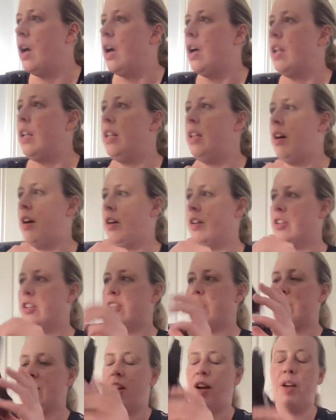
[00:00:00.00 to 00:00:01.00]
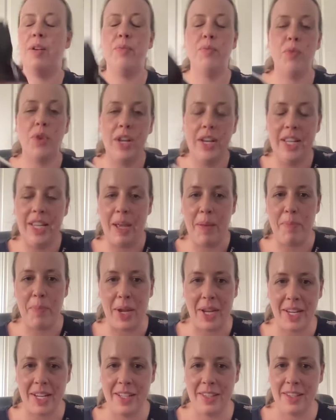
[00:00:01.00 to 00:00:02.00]
Lush, I'm really getting
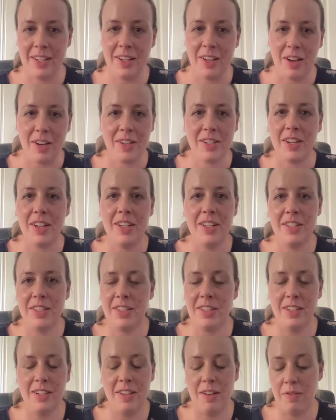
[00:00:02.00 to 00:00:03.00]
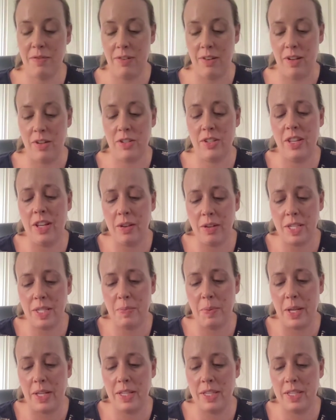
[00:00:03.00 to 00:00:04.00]
back into Lush. I used to love Lush. They're
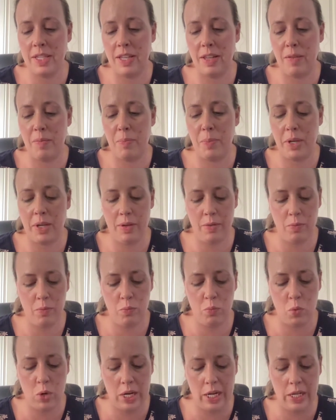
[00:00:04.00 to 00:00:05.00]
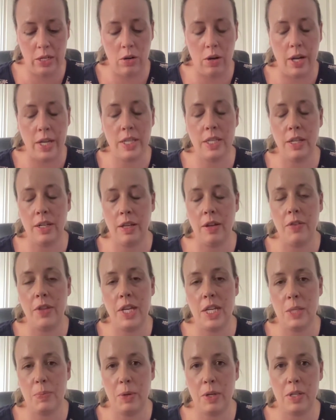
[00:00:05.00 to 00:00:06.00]
expensive but really nice, and I
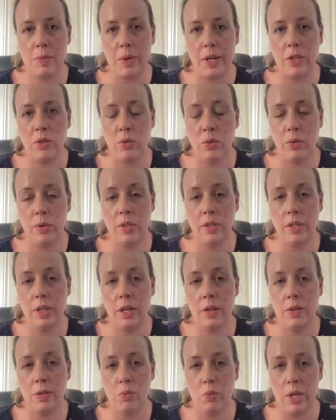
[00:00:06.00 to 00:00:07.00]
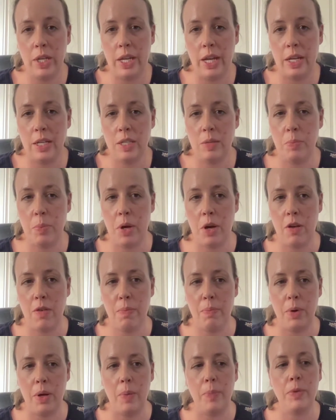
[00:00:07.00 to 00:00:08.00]
think it's because my daughter is really getting into
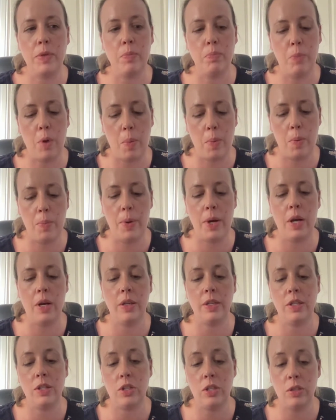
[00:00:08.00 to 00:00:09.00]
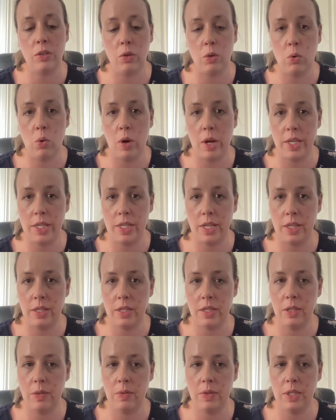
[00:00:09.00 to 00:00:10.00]
bath bombs and bubble bars, and she's got quite
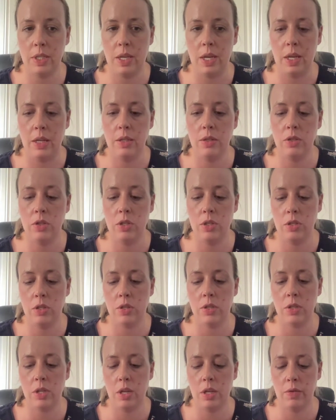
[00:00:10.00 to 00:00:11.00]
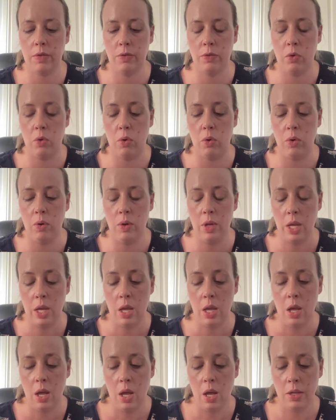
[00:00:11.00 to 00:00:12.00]
sensitive skin. She's just turned 4,
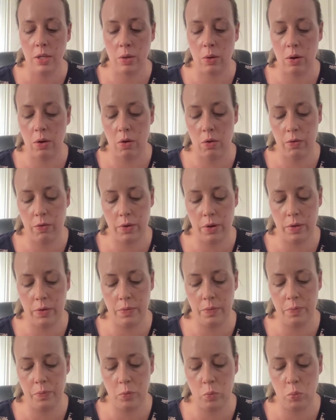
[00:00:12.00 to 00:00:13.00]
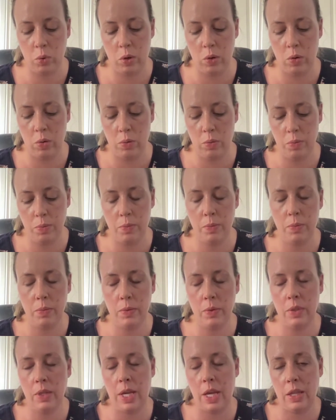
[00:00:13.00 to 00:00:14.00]
so I often will
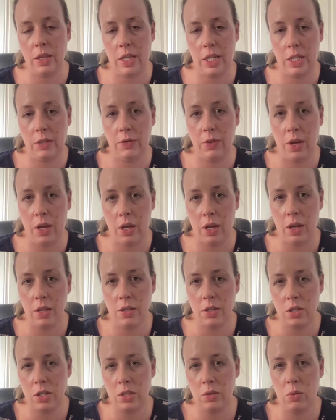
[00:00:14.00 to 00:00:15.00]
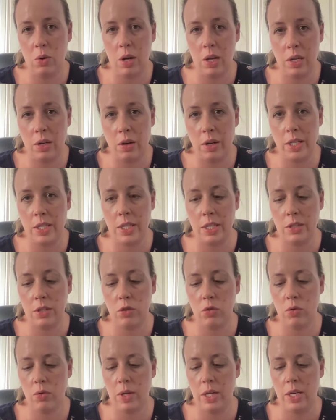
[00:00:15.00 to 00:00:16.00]
get these for her, so she quite likes it as a
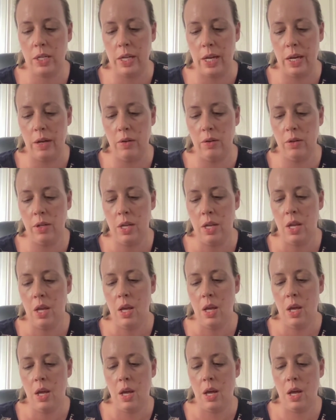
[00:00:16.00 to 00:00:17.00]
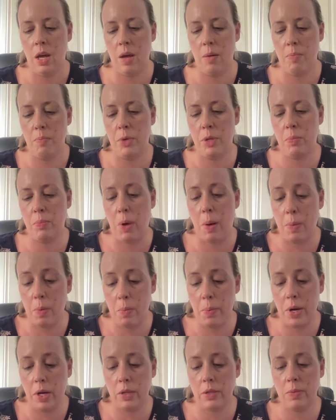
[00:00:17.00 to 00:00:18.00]
treat now. But the bubble
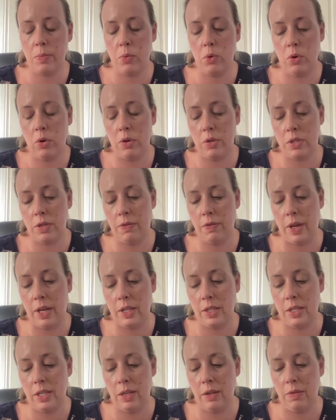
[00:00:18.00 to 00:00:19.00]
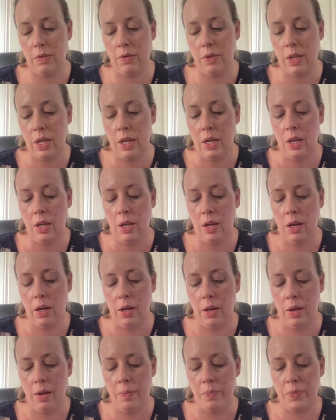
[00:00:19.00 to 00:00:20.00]
bars are more cost effective.
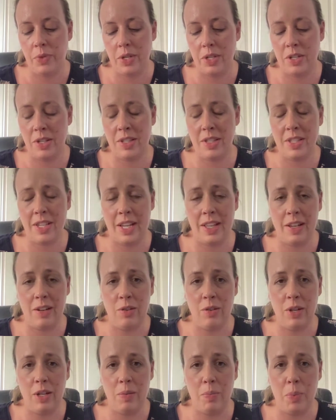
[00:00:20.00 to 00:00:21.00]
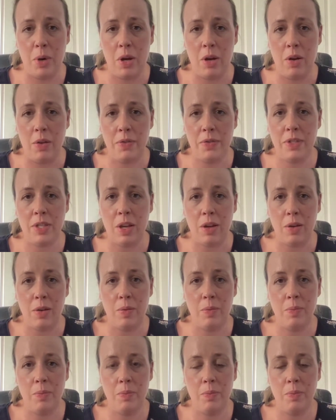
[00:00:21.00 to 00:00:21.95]
She doesn't stay that long in the bath, so